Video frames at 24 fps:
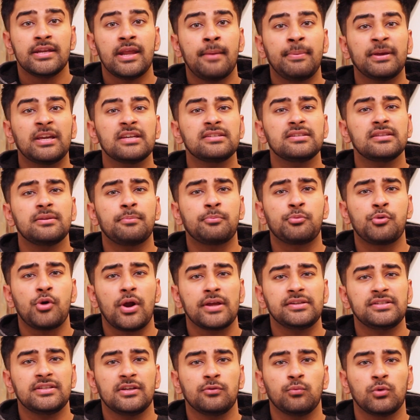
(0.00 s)
Now, because of the
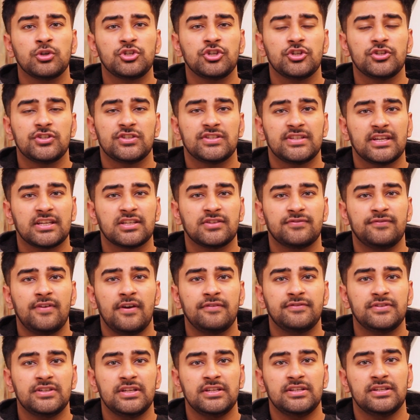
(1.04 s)
pricing, which is
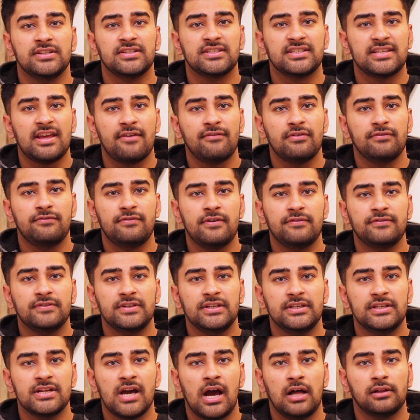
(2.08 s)
$650 to
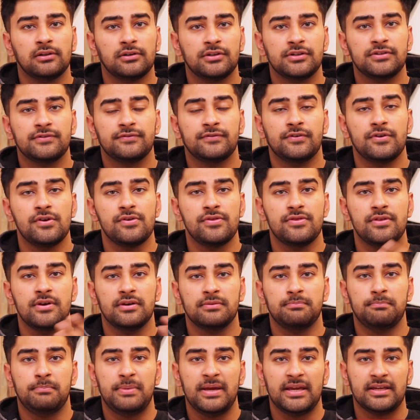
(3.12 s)
$750 for
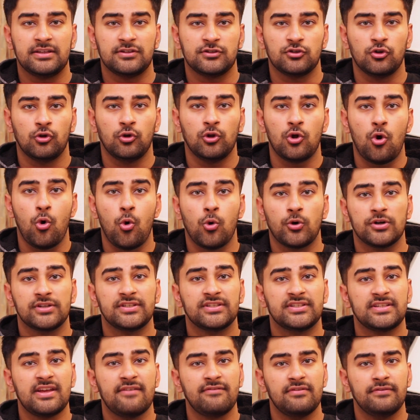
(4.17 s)
the Pixel or
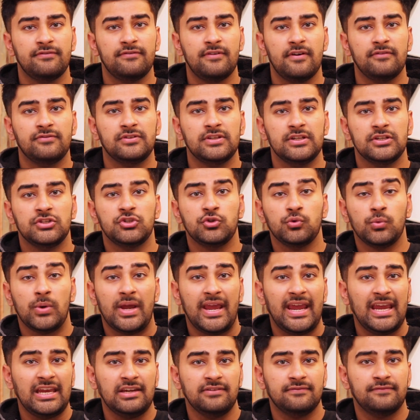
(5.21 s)
$750 to
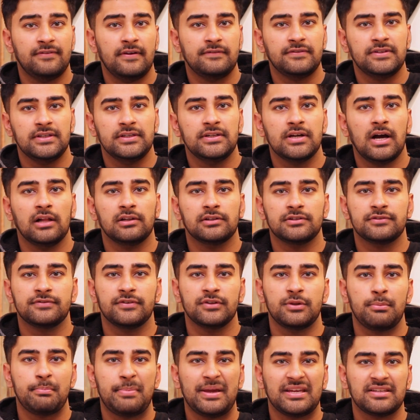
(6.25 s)
$850
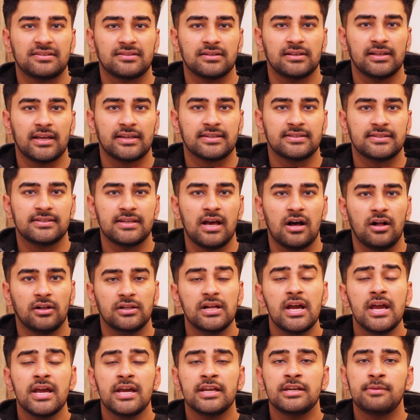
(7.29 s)
for the Pixel
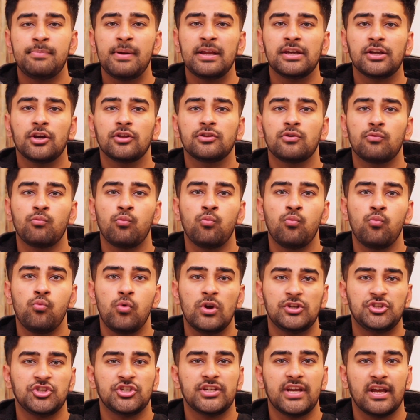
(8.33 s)
XL, depending on
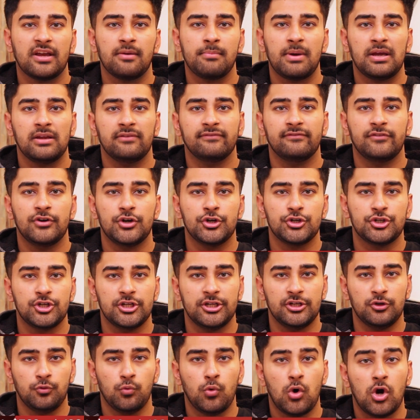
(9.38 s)
which gigabyte
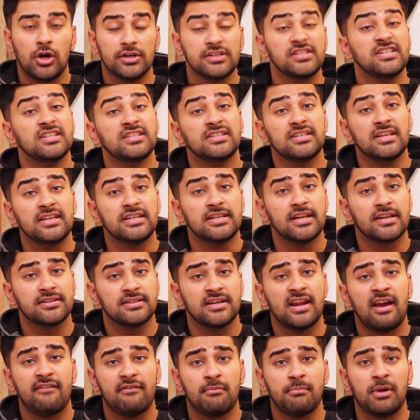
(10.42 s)
version you want, since it
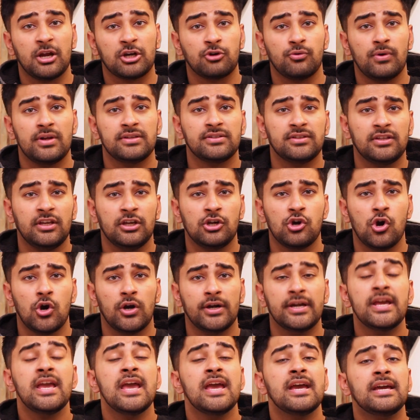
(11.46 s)
doesn't have a micro SD
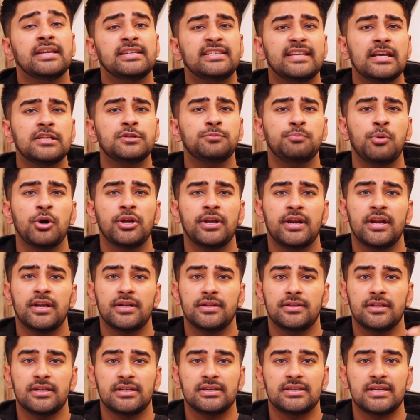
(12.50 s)
card, it does put it
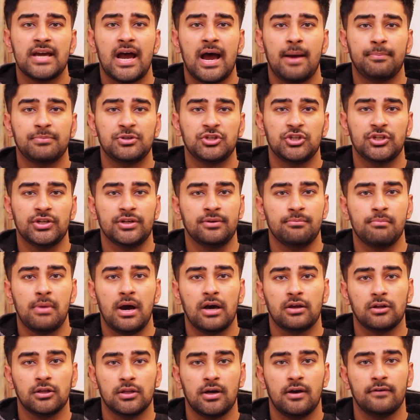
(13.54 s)
in the top tier
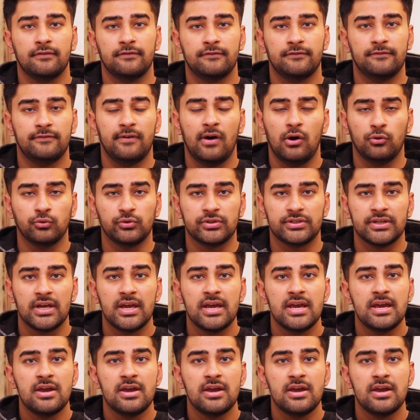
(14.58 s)
model of phones,